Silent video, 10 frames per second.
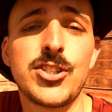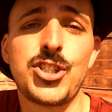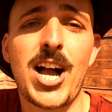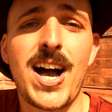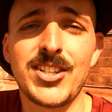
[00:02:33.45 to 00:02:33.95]

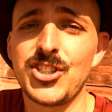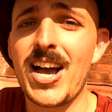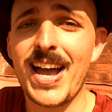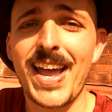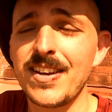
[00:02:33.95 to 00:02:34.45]
Shah
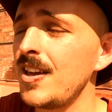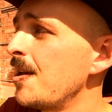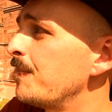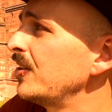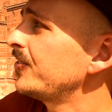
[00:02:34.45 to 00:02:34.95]
Jahan
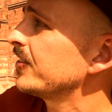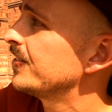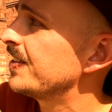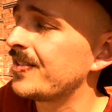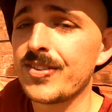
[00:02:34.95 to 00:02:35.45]
built
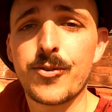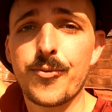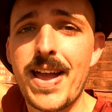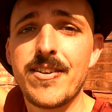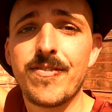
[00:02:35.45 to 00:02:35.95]
this red